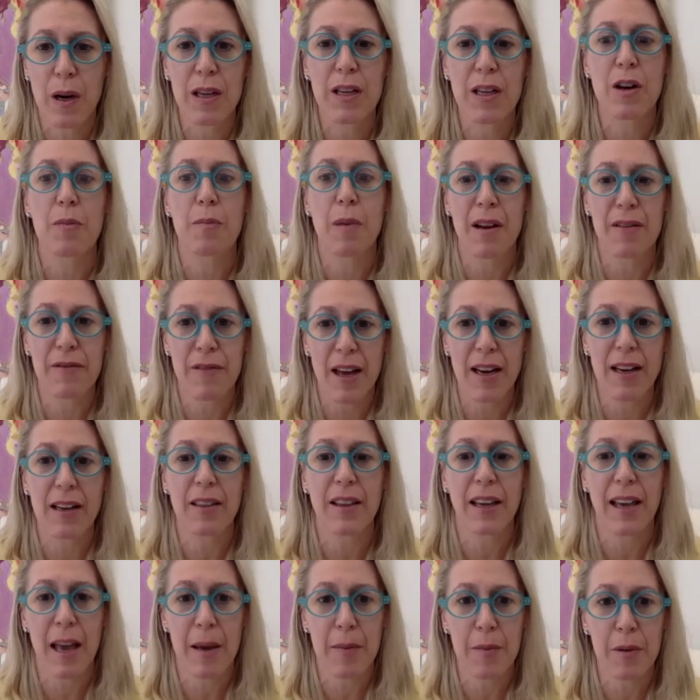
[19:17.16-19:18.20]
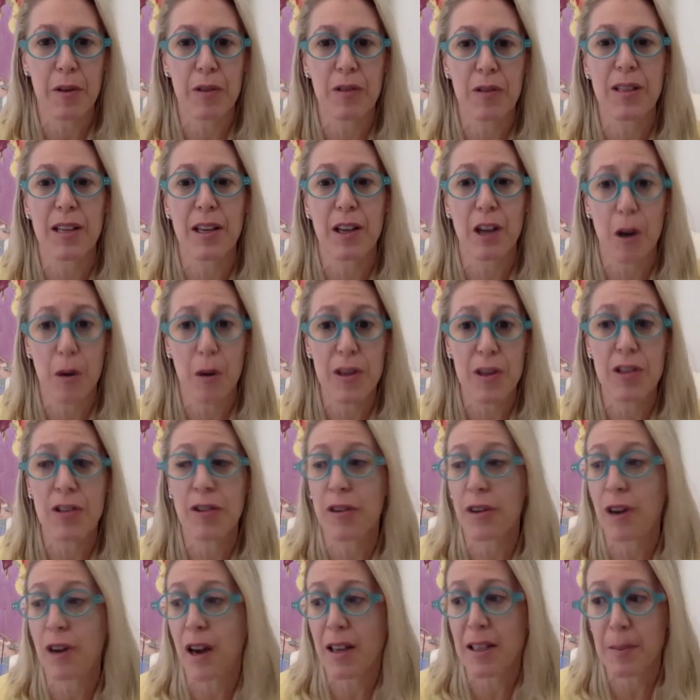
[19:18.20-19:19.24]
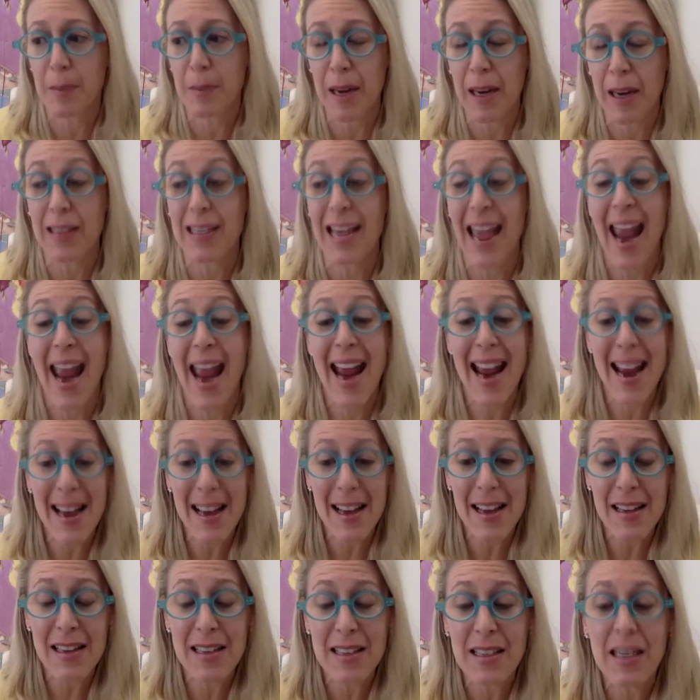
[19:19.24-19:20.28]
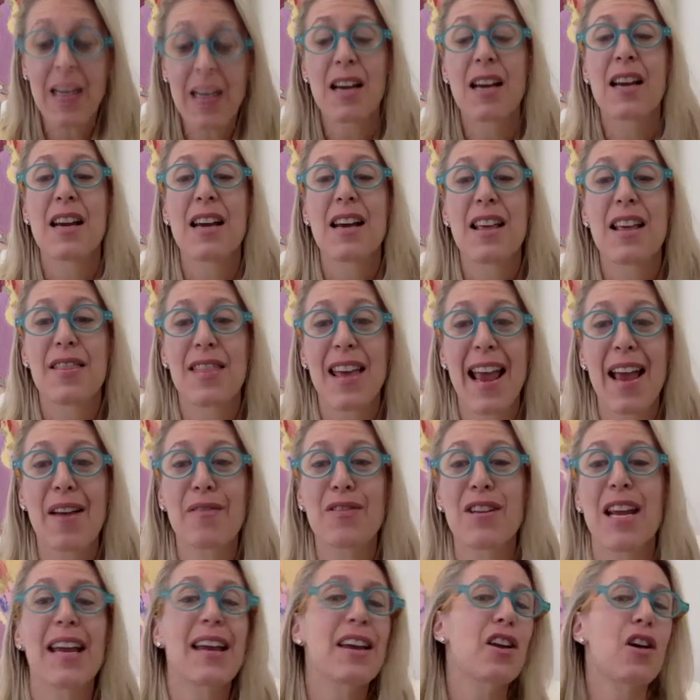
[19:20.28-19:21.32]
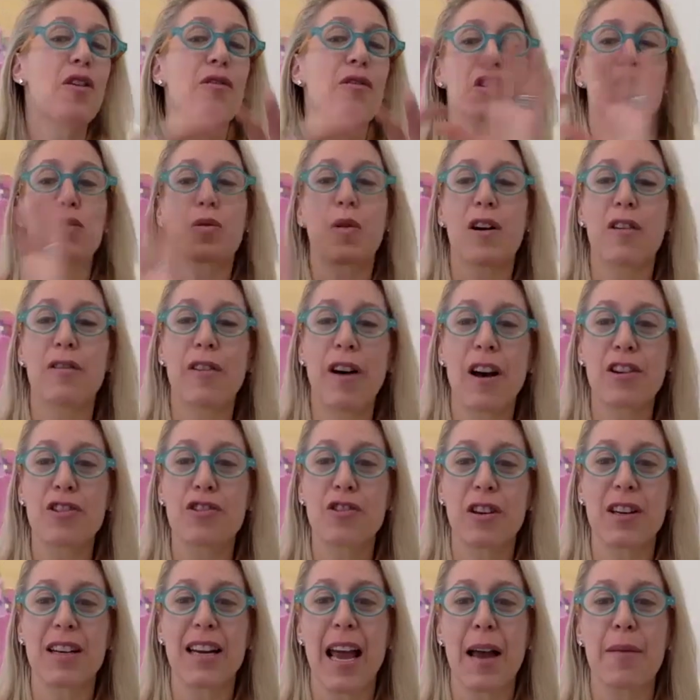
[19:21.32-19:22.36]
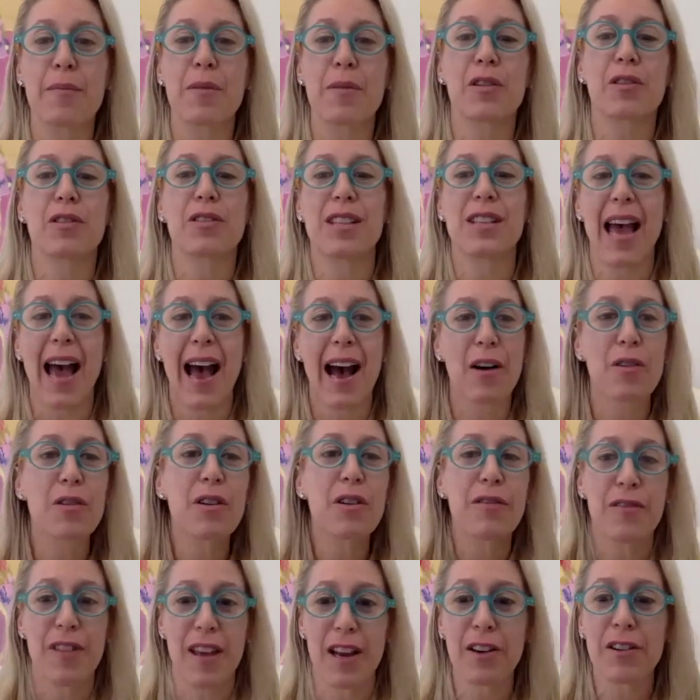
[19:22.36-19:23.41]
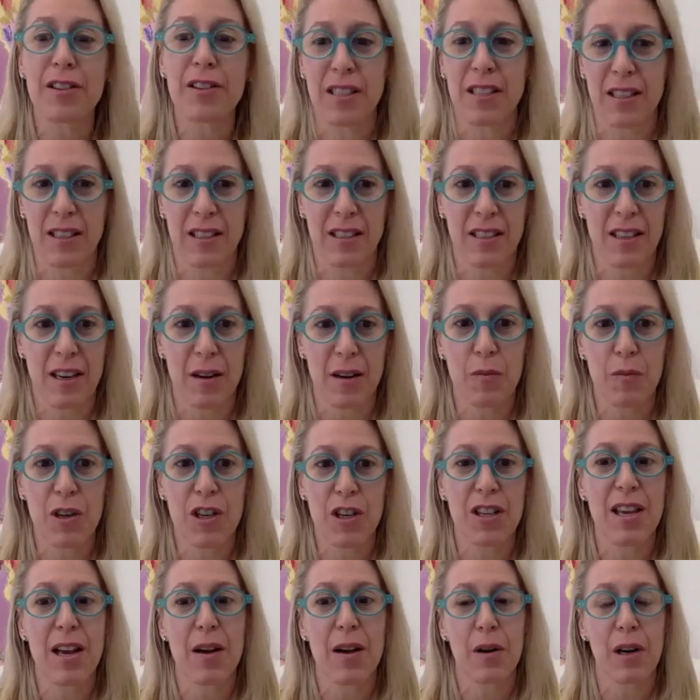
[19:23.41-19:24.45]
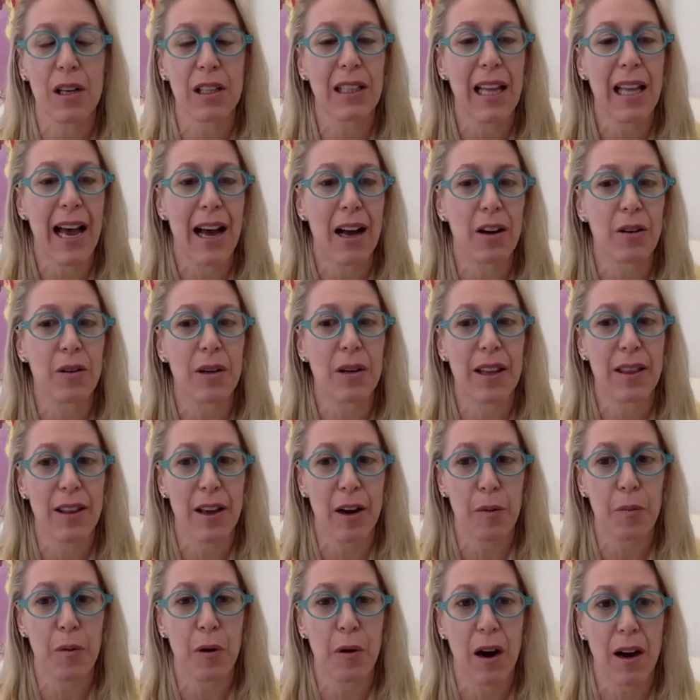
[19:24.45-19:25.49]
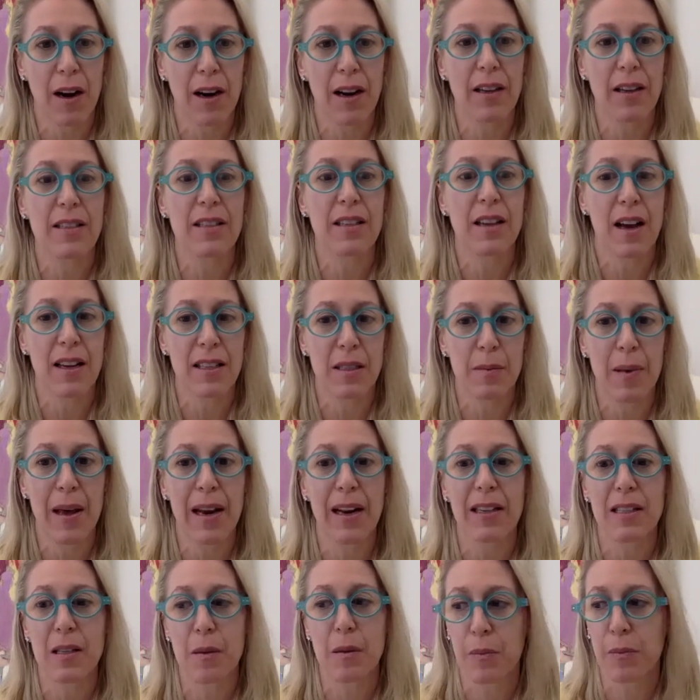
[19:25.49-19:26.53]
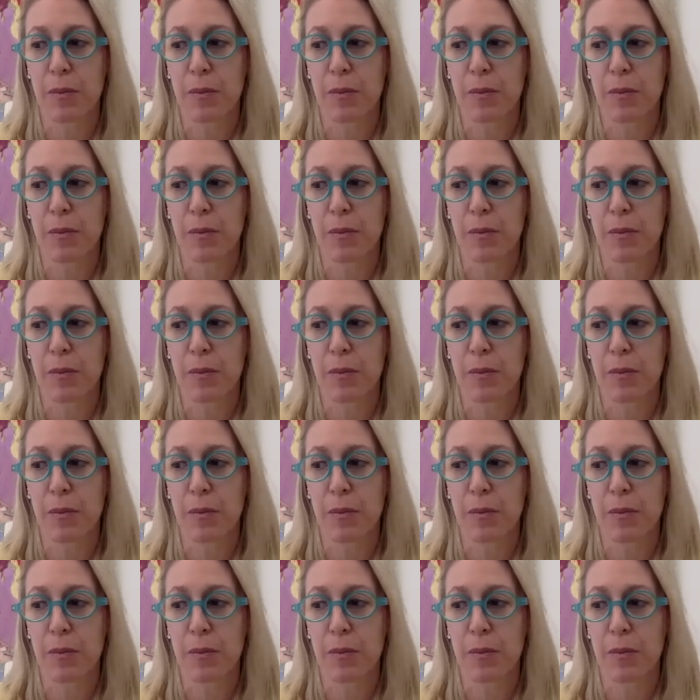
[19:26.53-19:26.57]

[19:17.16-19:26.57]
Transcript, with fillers: you know, by vetting the chemicals that go into their cosmetics. And they have taken over twelve hundred chemicals out of their system, which they were allow in their products, cosmetics